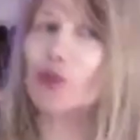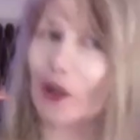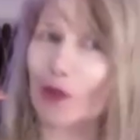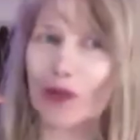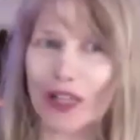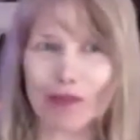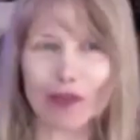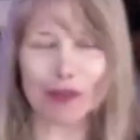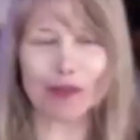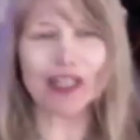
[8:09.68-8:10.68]
but I won't name
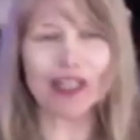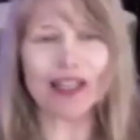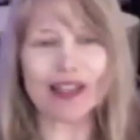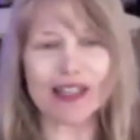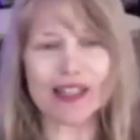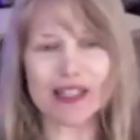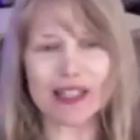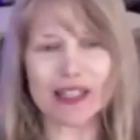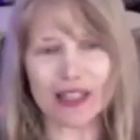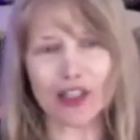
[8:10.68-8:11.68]
them. This
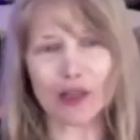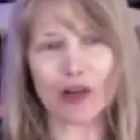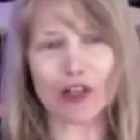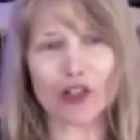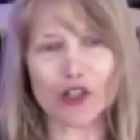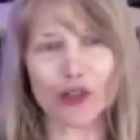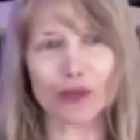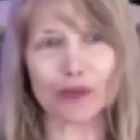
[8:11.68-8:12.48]
is a healing posture